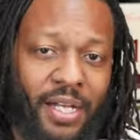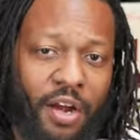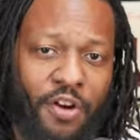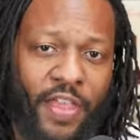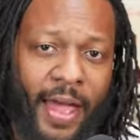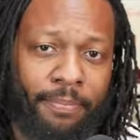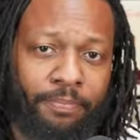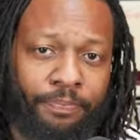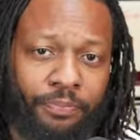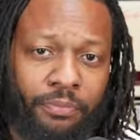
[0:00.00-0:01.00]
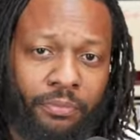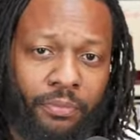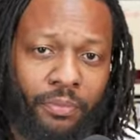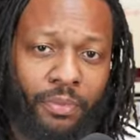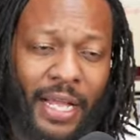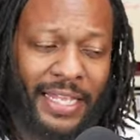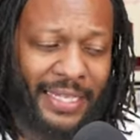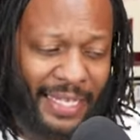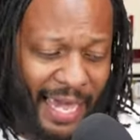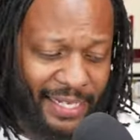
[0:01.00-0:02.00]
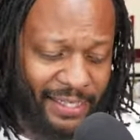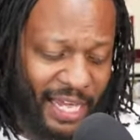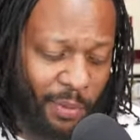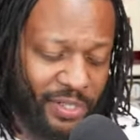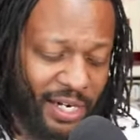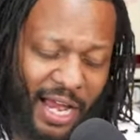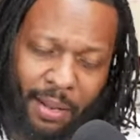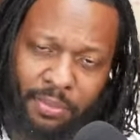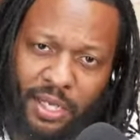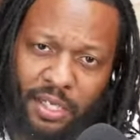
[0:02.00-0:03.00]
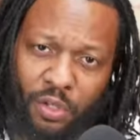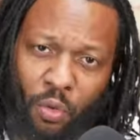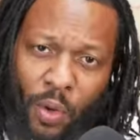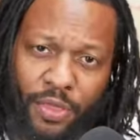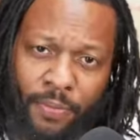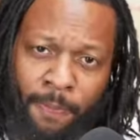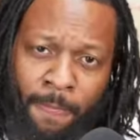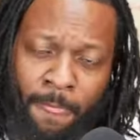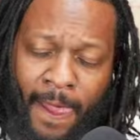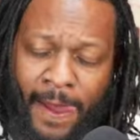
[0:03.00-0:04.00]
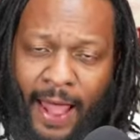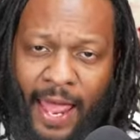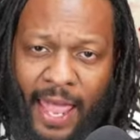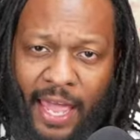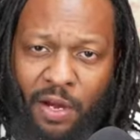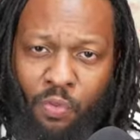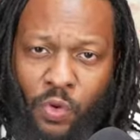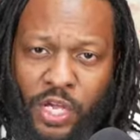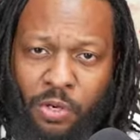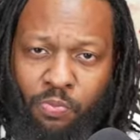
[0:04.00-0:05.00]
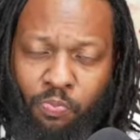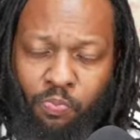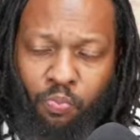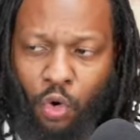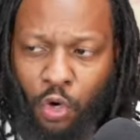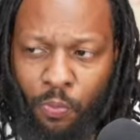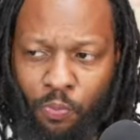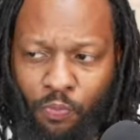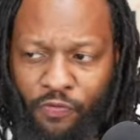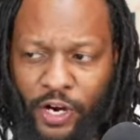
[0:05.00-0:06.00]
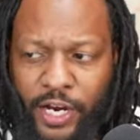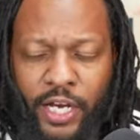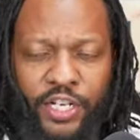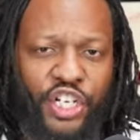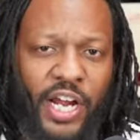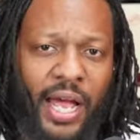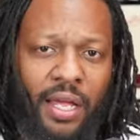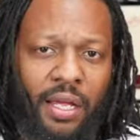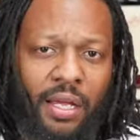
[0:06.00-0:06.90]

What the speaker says: us under that. I think the Kansas game was an anomaly because of the weather, and we were very gun shy.